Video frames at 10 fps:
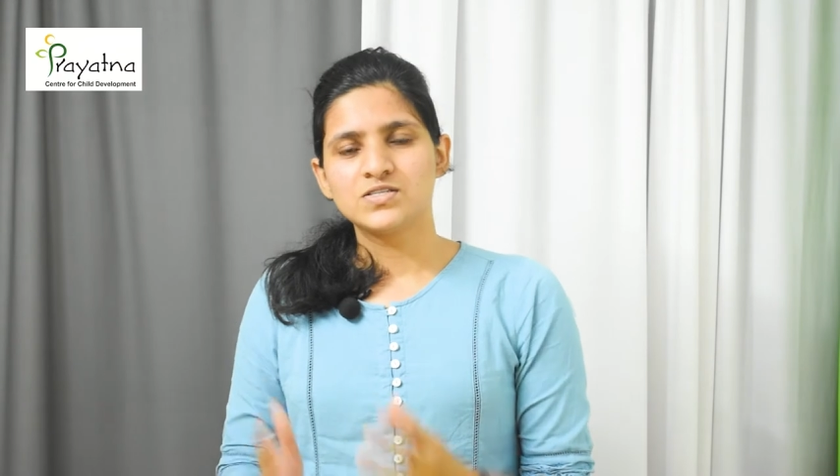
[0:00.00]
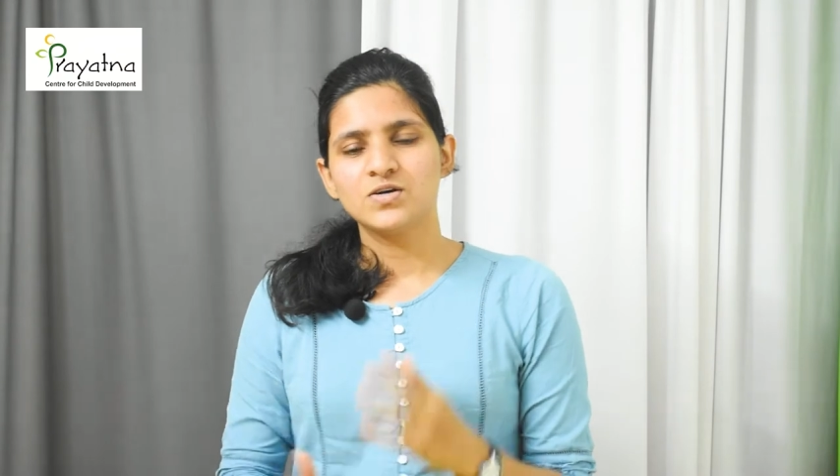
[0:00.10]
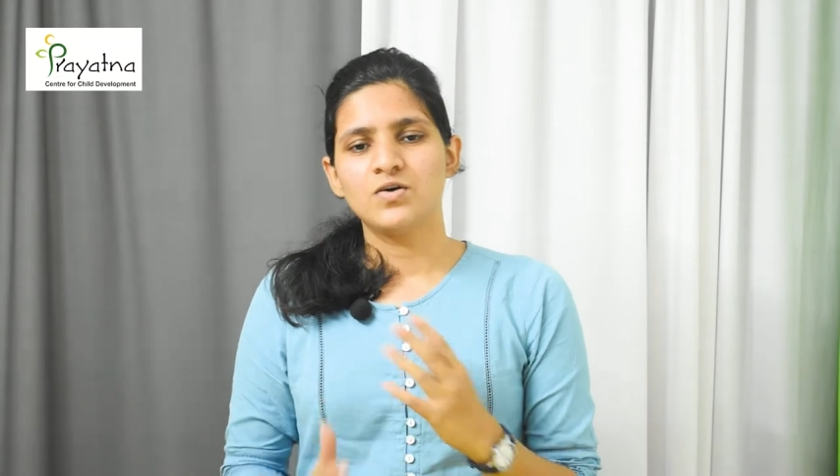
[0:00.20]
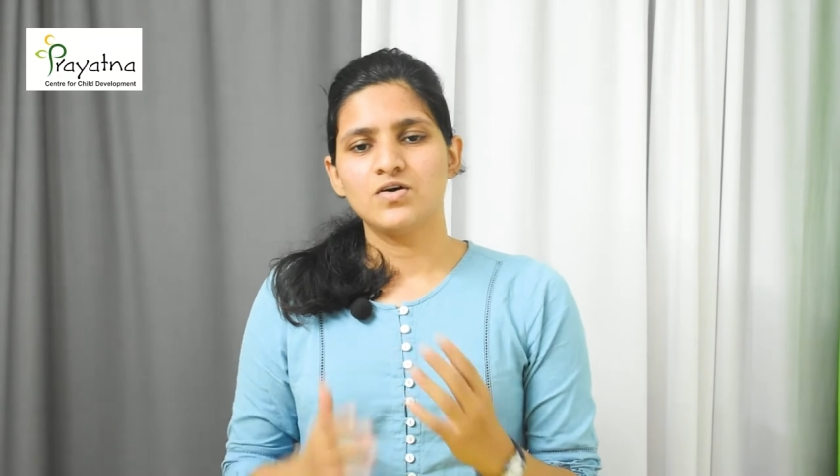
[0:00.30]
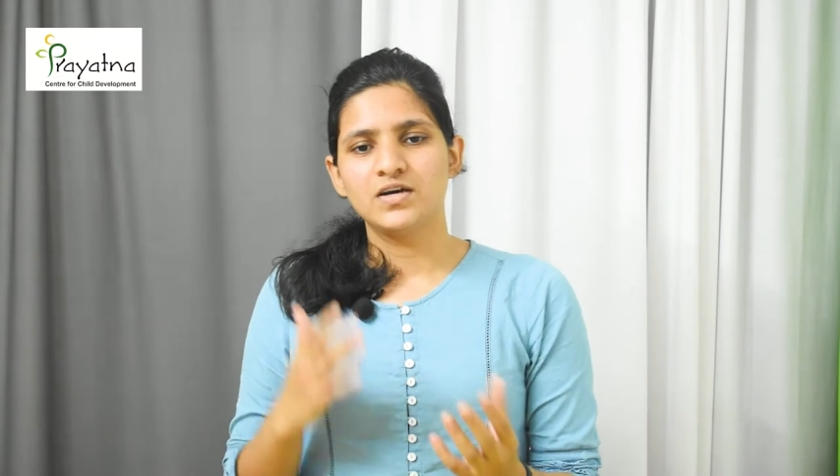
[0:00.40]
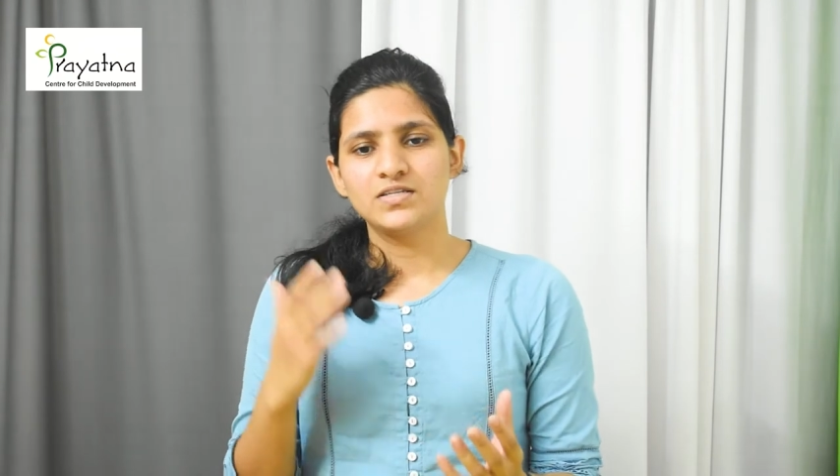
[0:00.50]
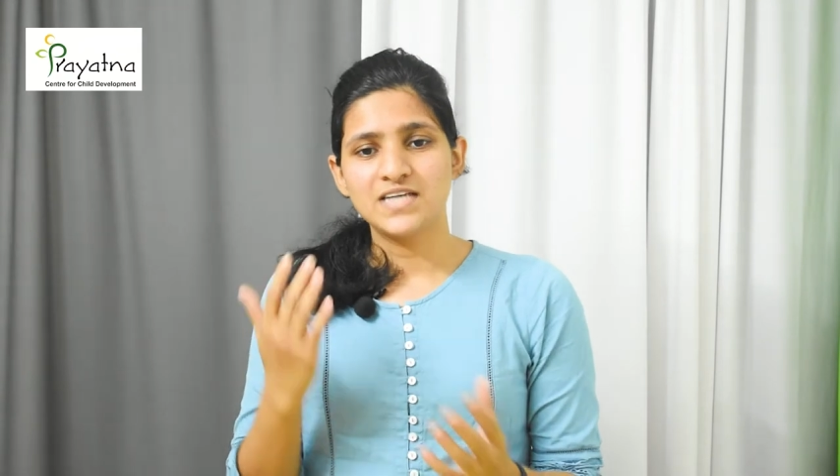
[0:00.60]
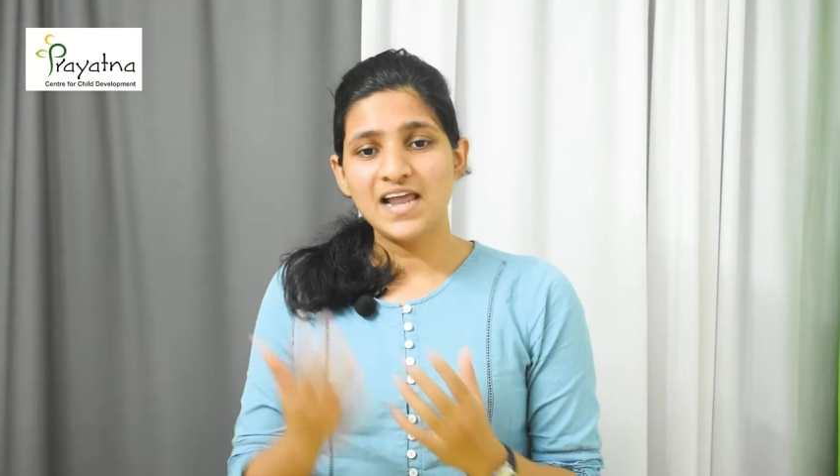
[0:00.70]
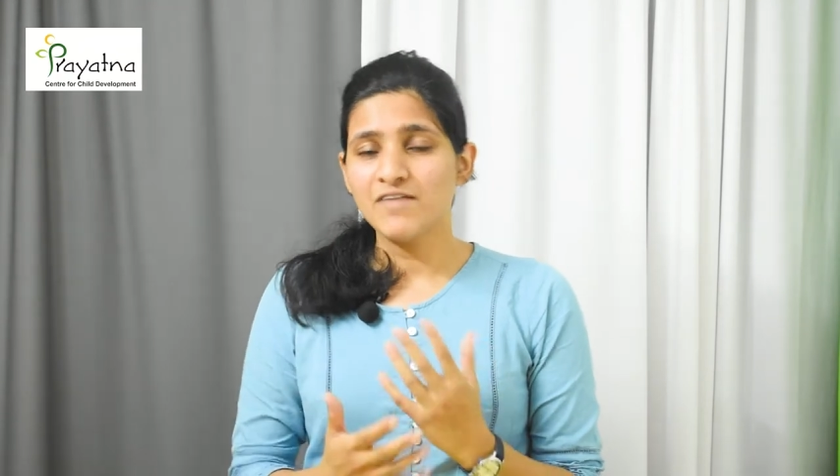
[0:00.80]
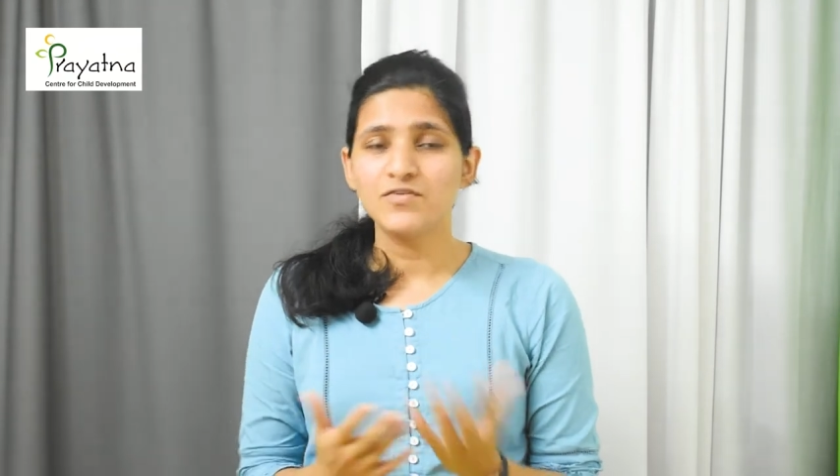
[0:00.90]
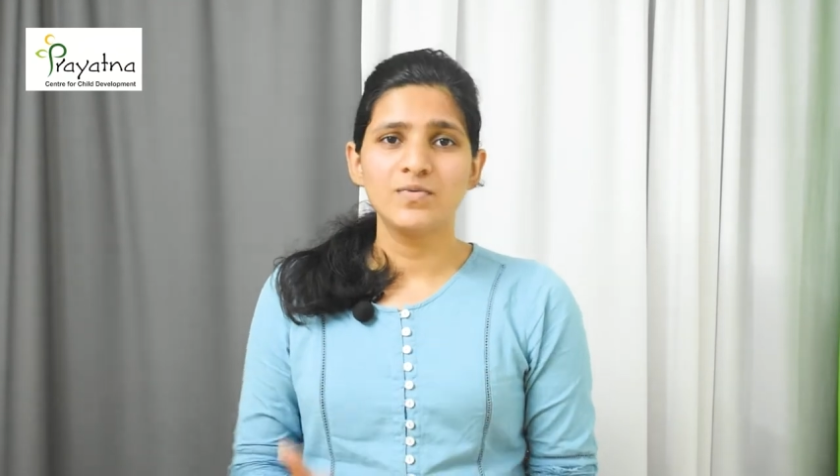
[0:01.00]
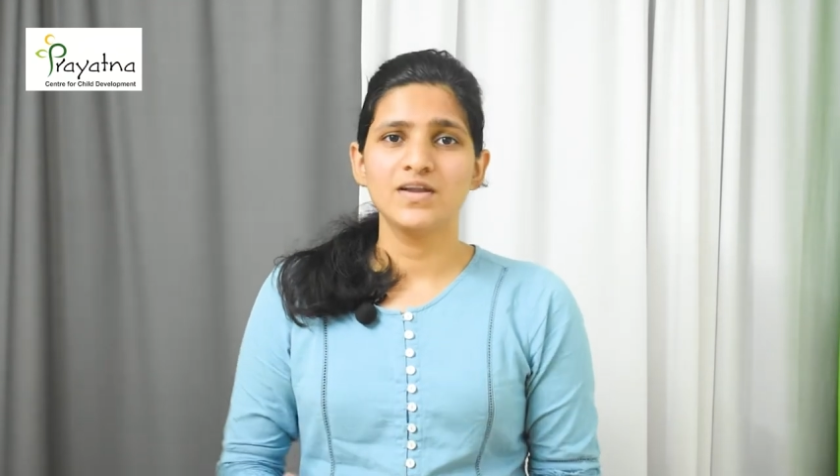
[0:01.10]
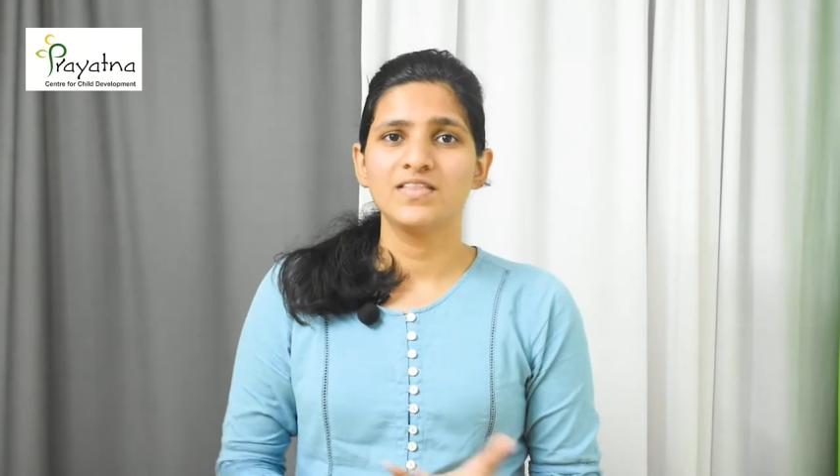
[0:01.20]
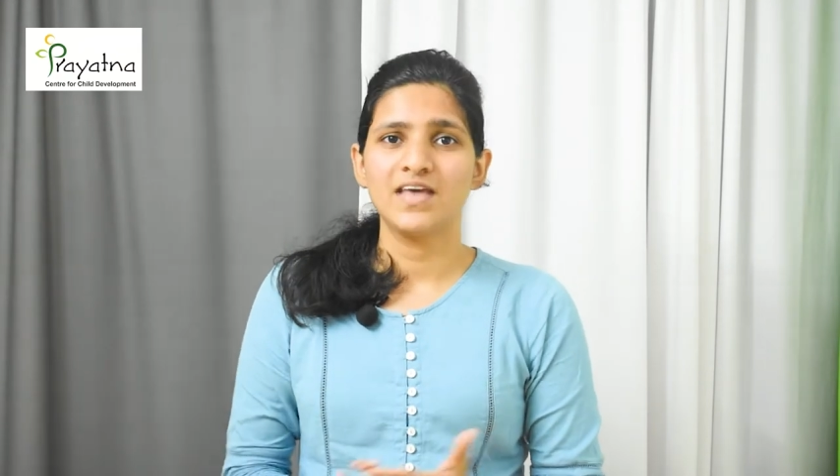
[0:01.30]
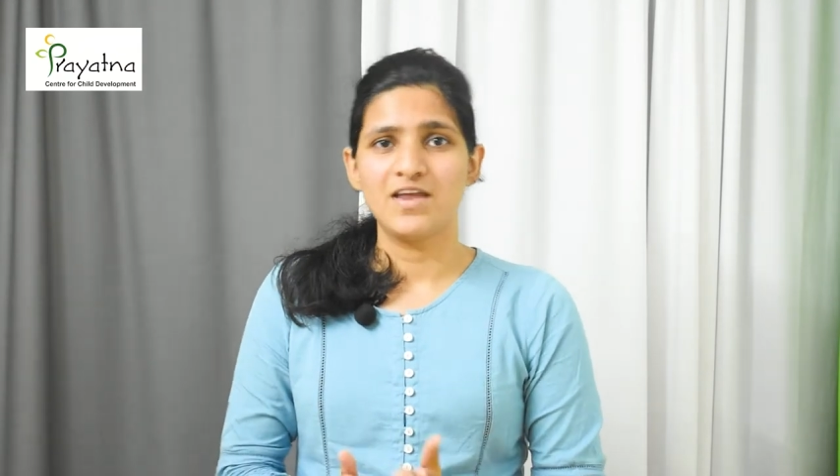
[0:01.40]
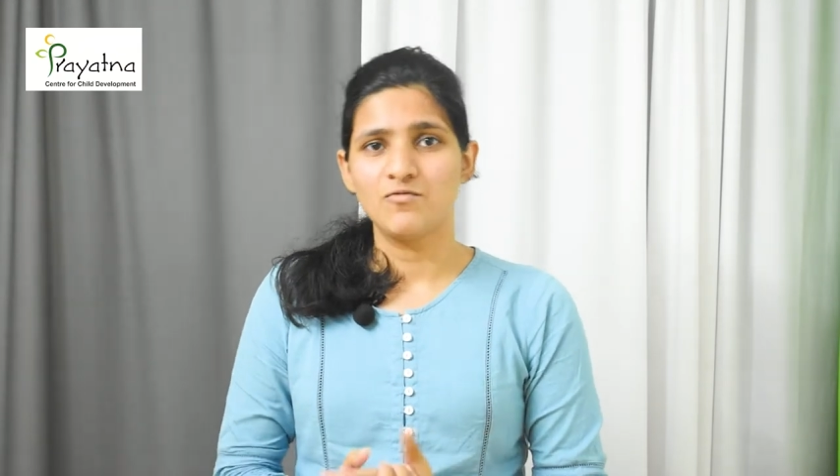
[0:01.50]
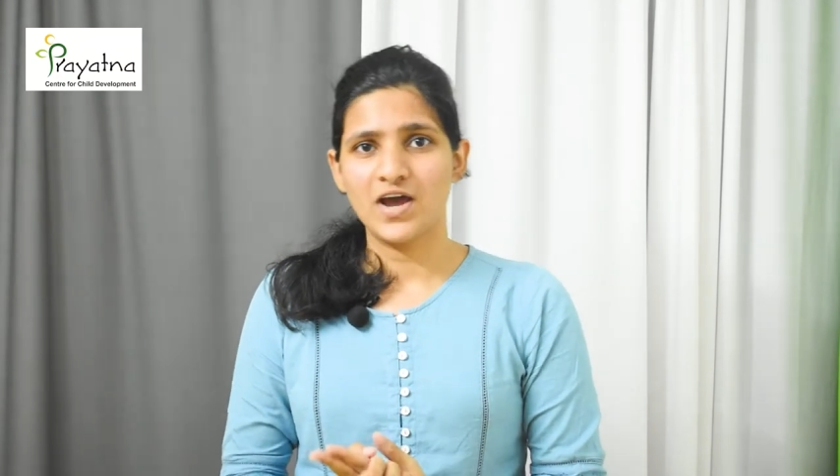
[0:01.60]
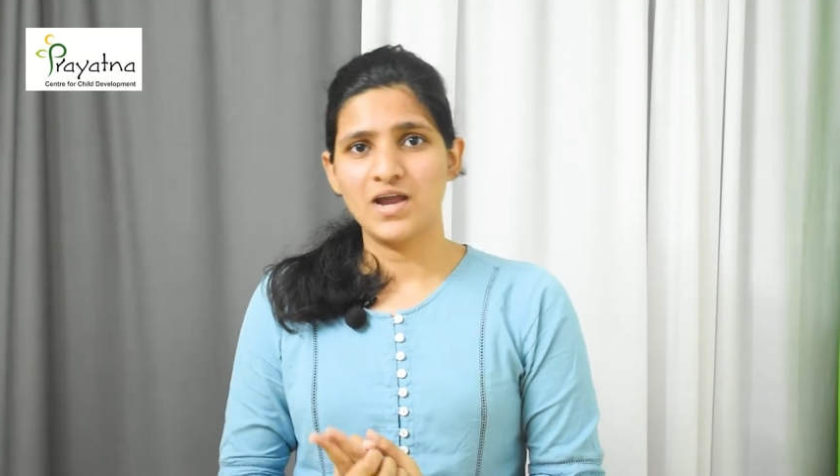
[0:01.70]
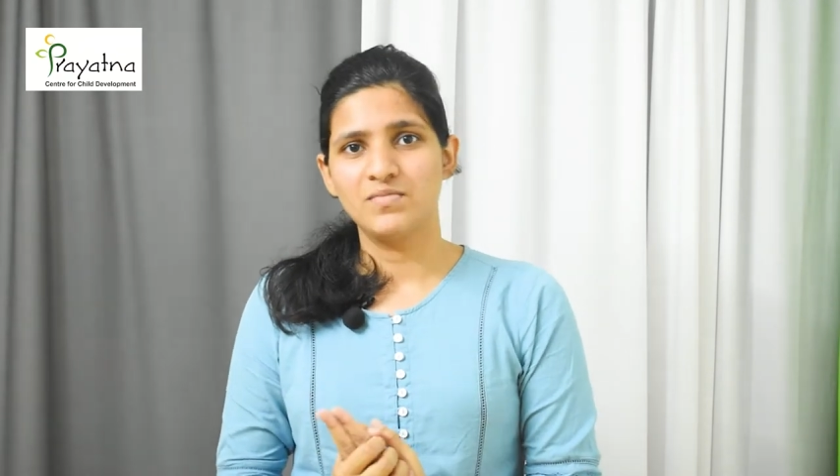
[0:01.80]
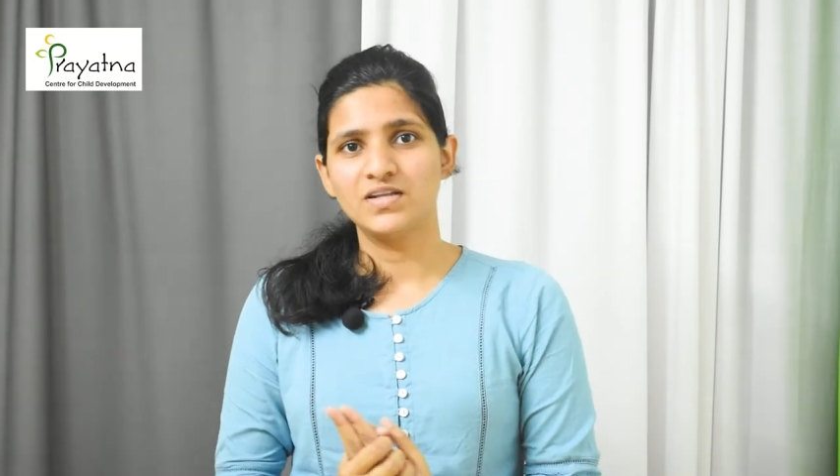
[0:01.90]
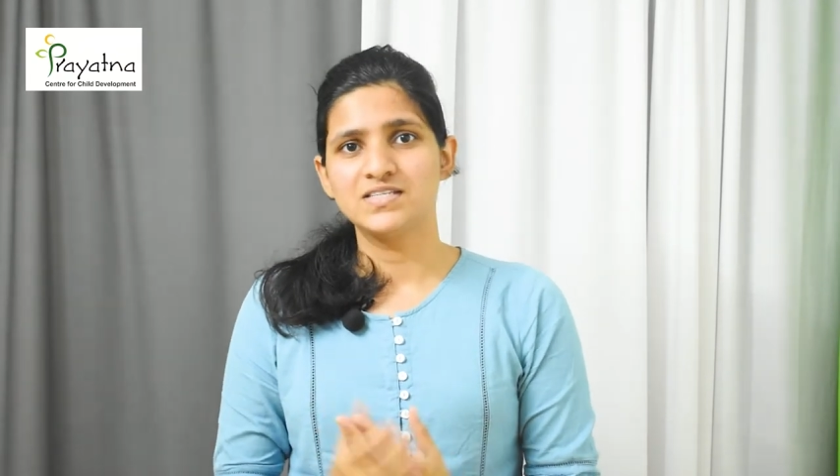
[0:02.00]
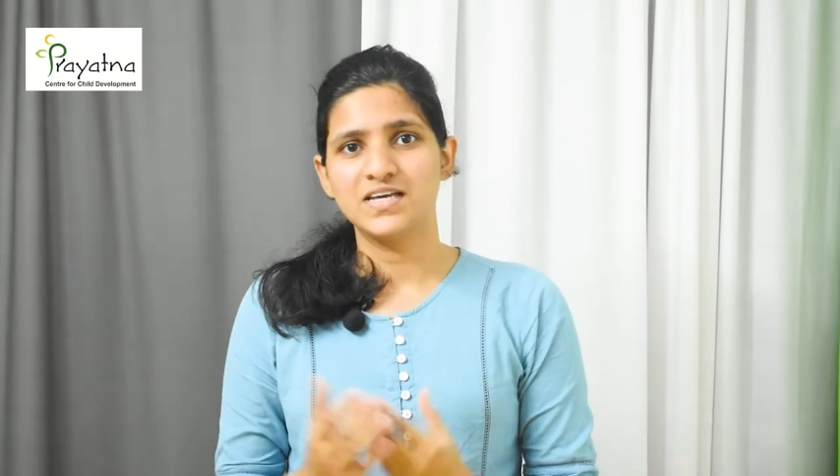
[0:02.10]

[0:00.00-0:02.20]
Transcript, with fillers: So tell everybody in the environment